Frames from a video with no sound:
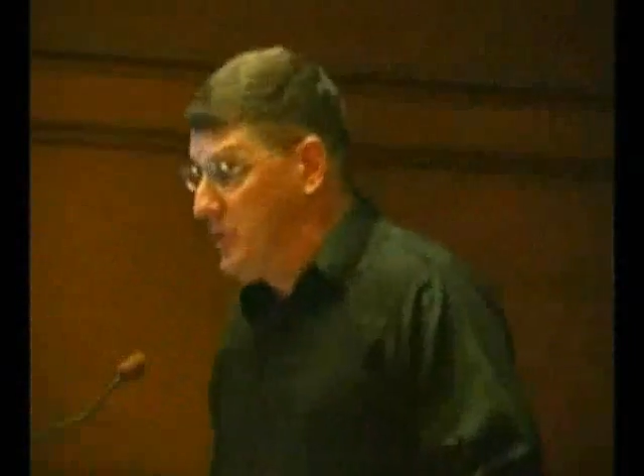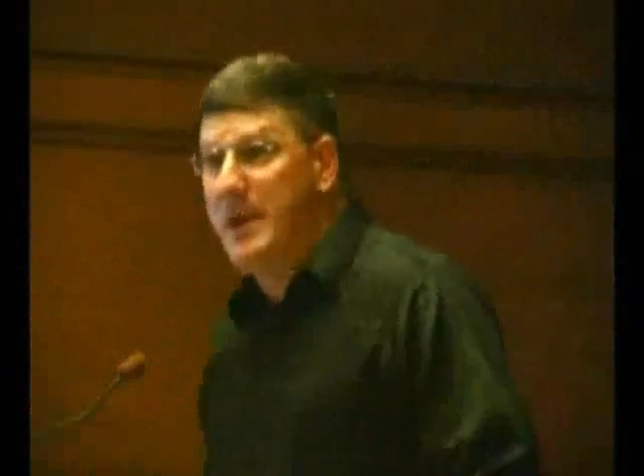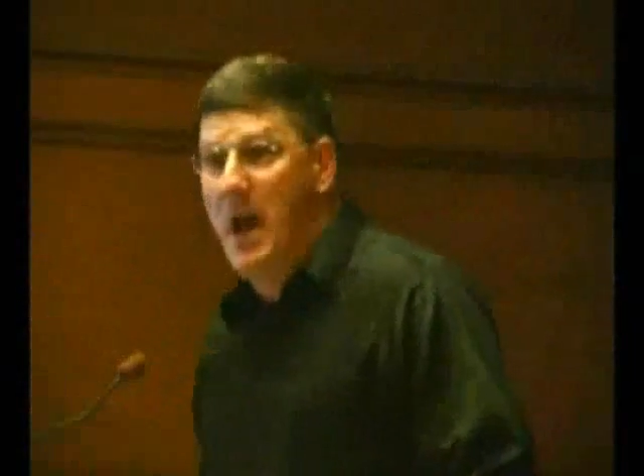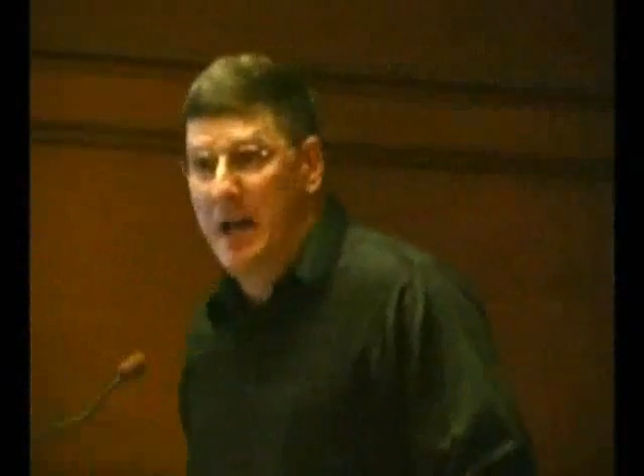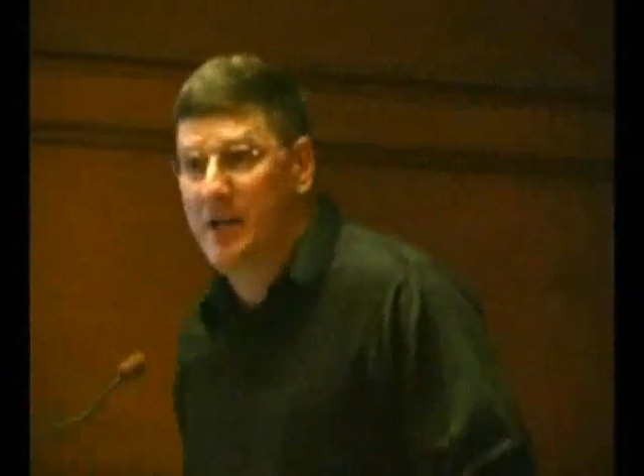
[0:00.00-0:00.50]
Do
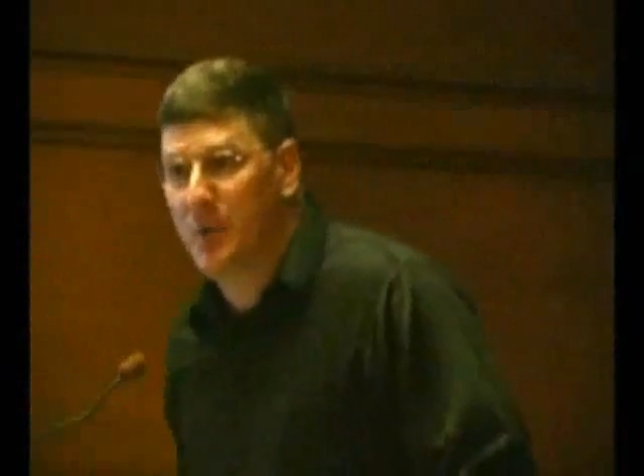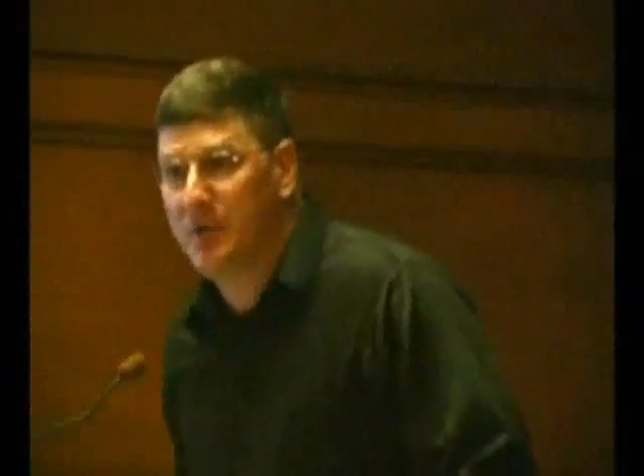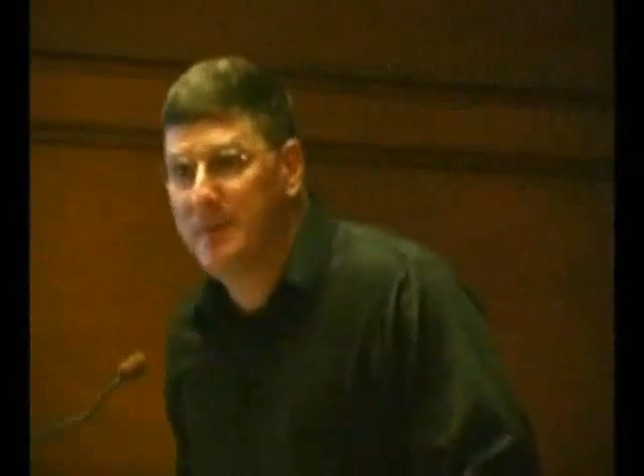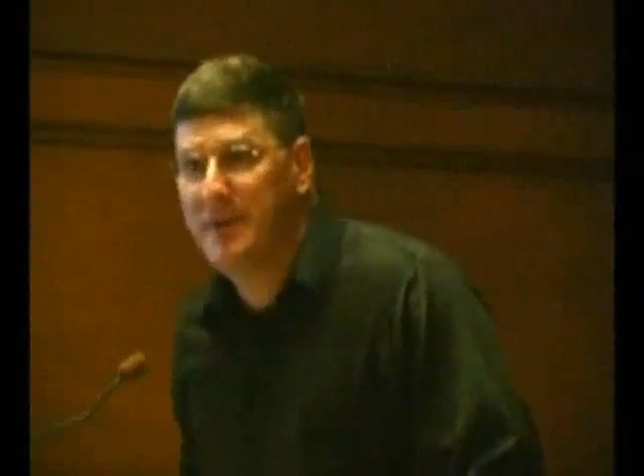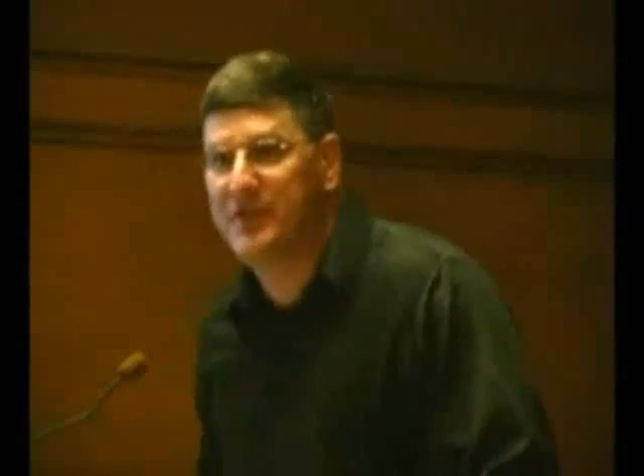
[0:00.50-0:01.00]
you be honest
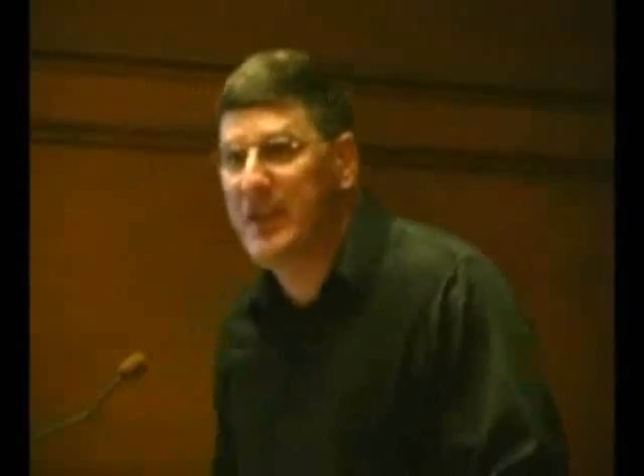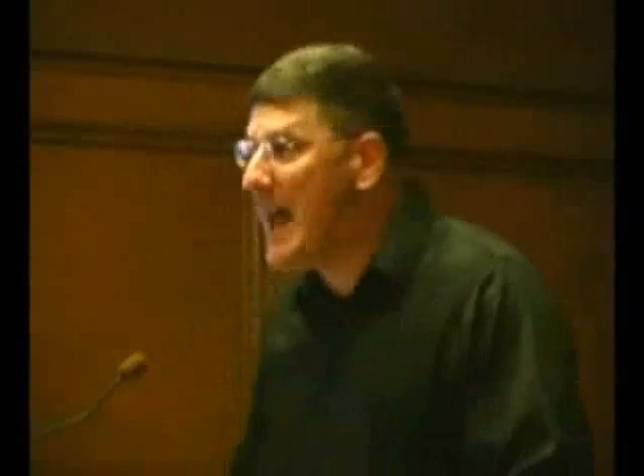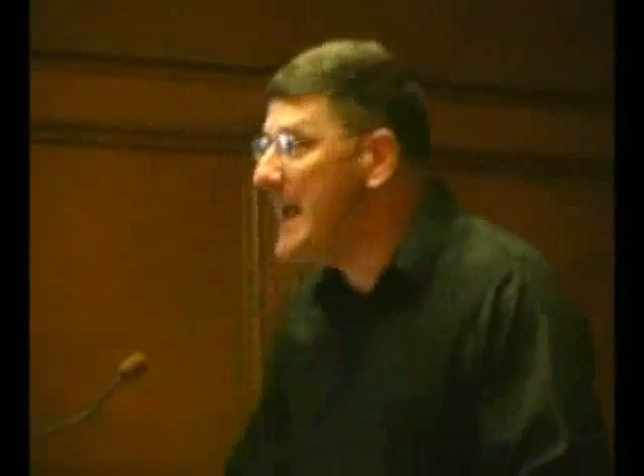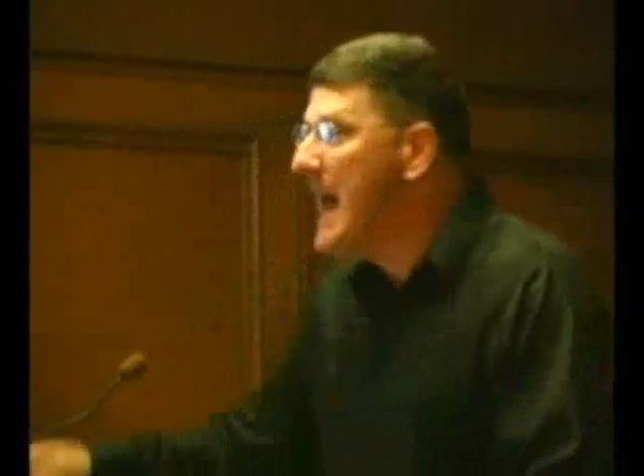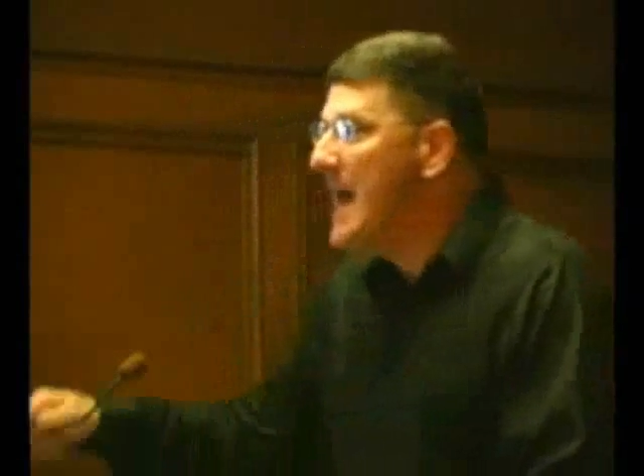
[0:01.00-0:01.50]
with them and
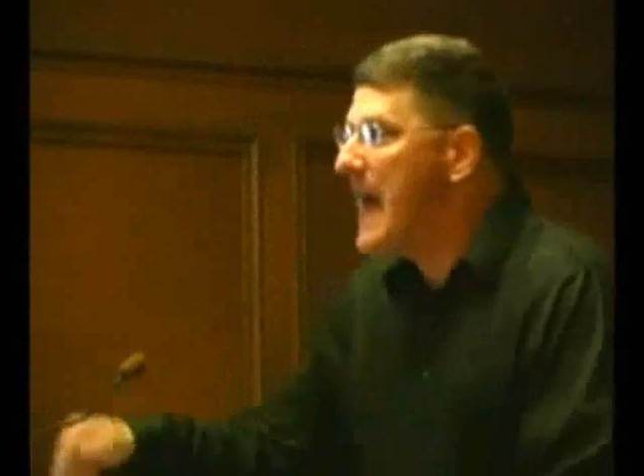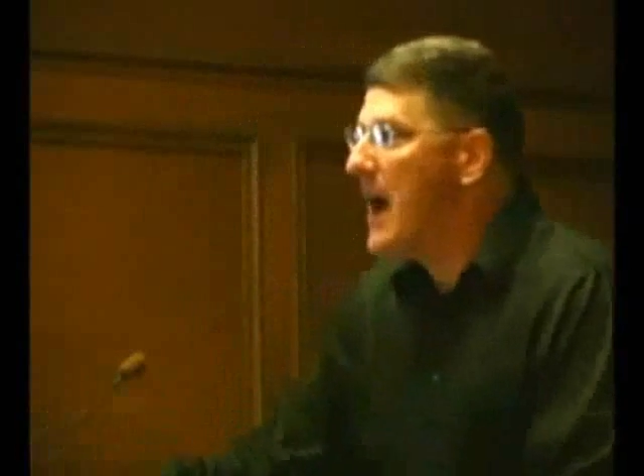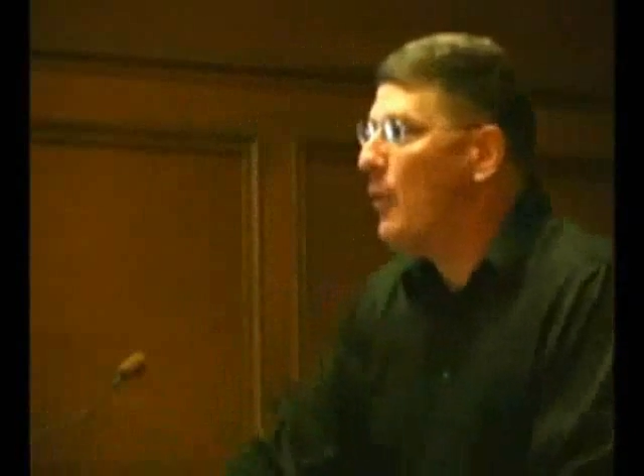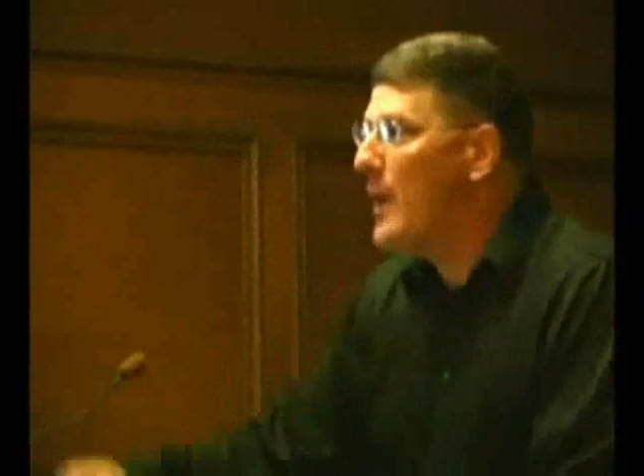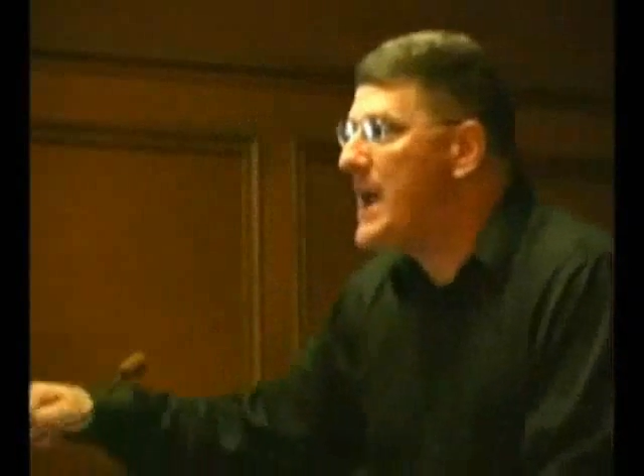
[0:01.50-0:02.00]
say
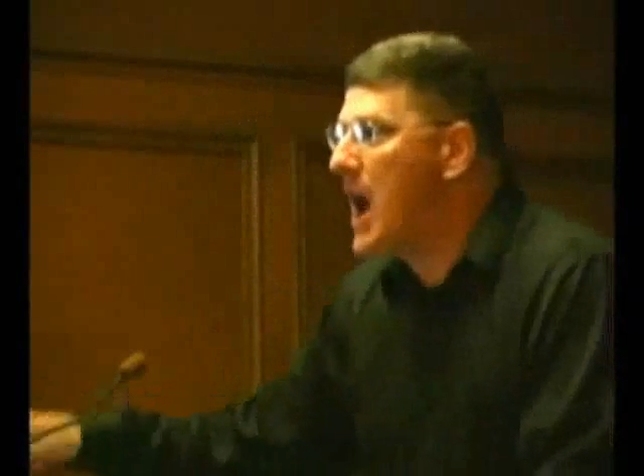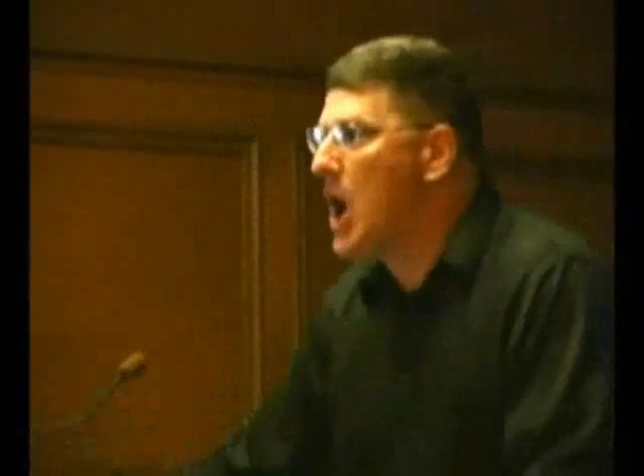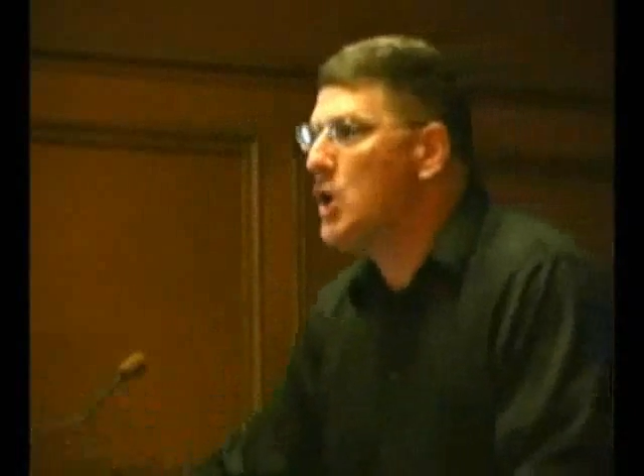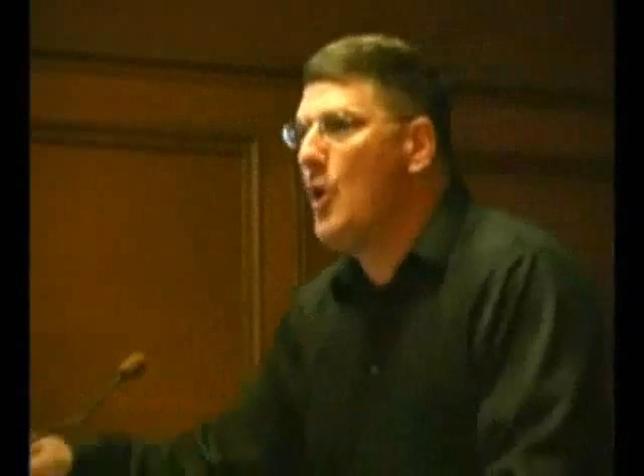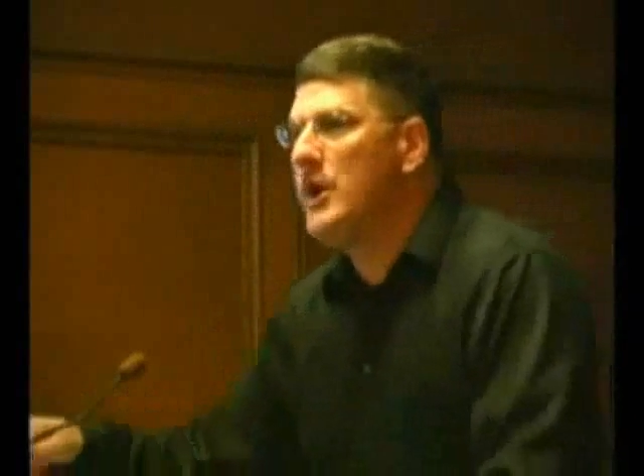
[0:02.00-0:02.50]
that we
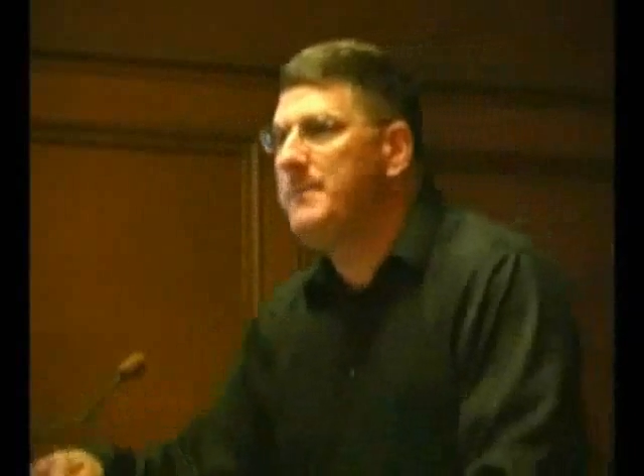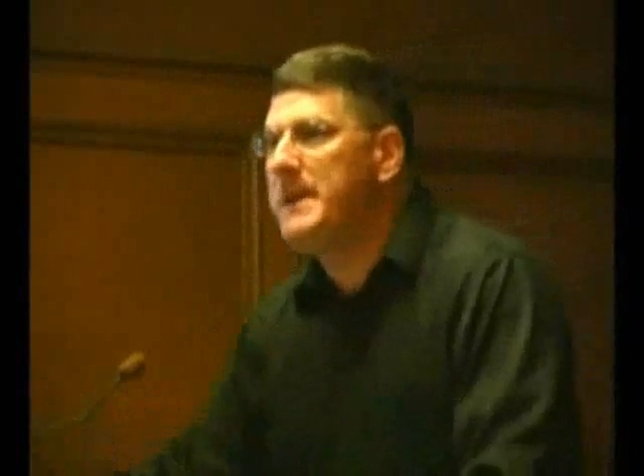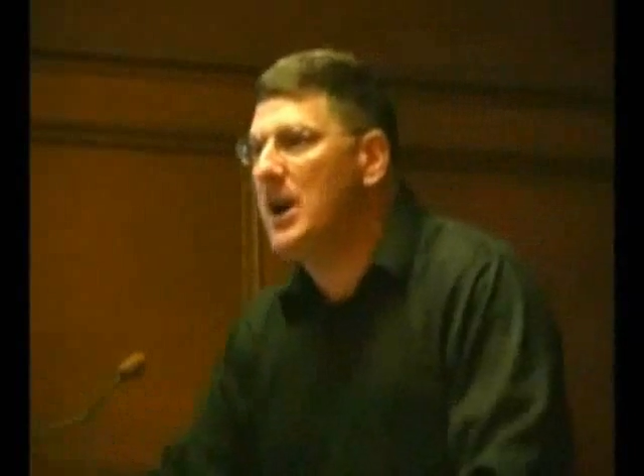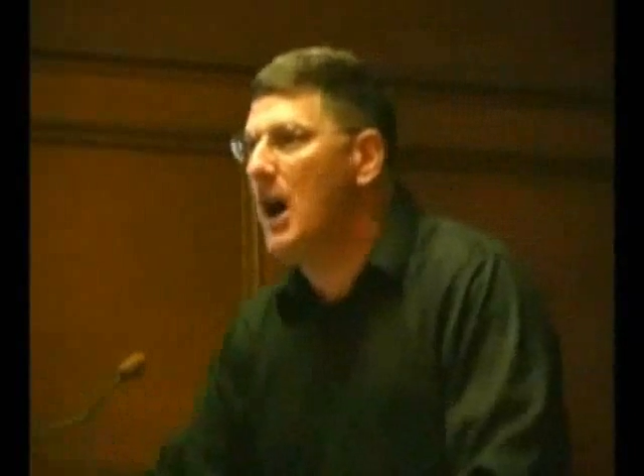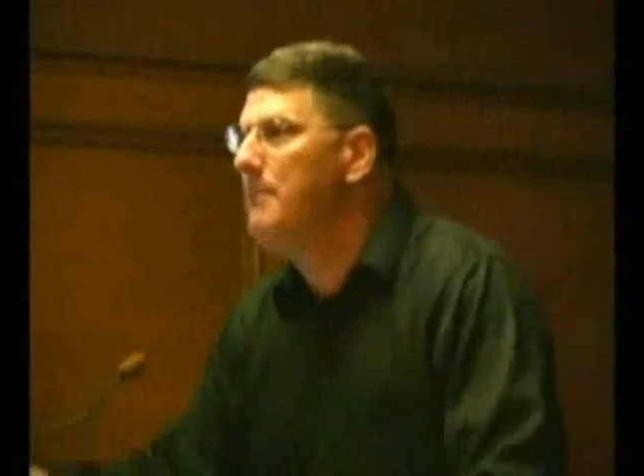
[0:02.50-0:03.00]
are going
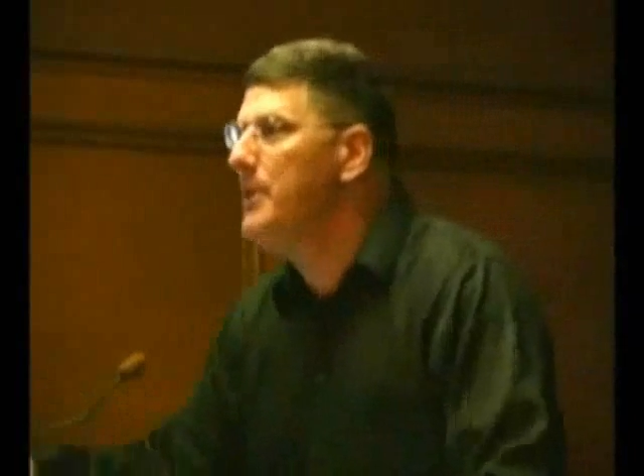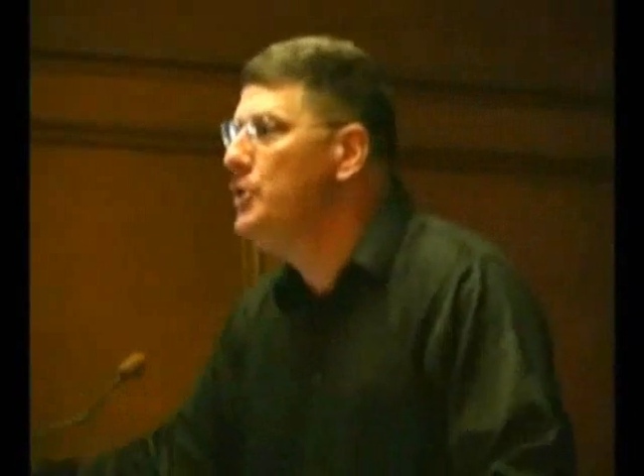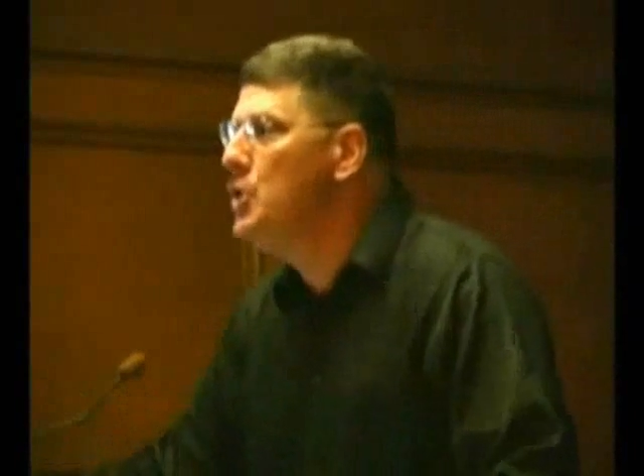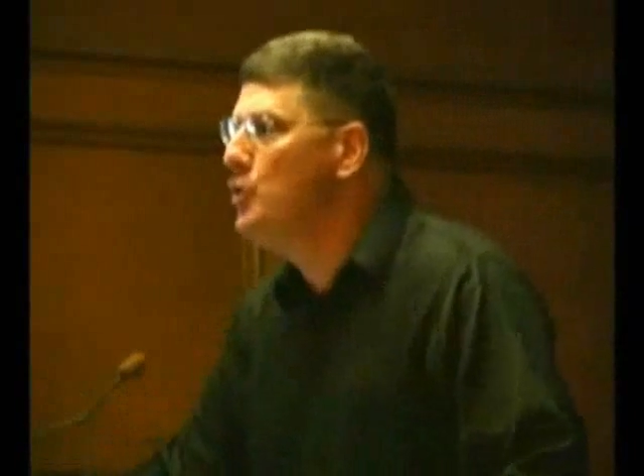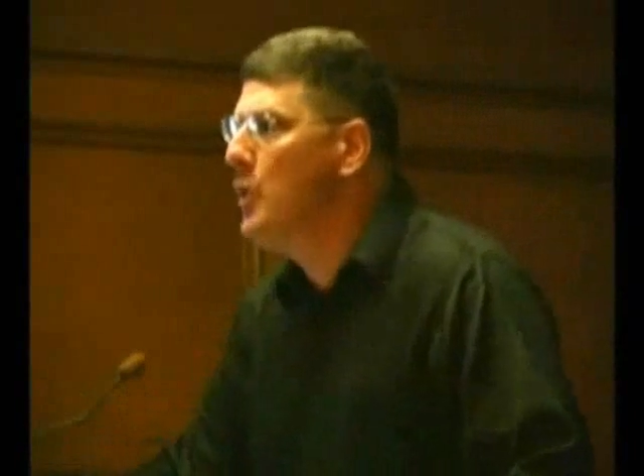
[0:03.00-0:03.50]
to become
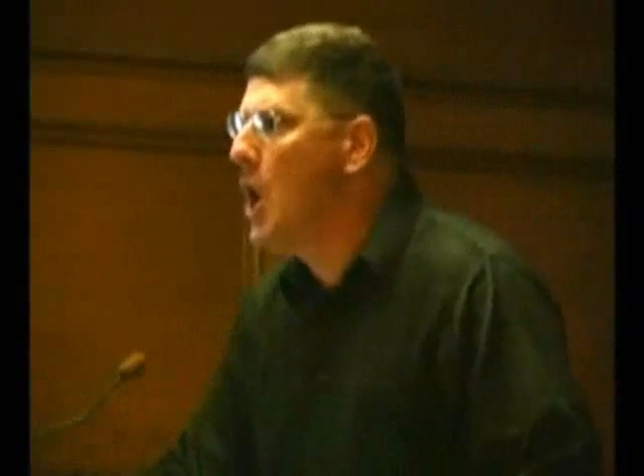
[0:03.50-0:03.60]
the new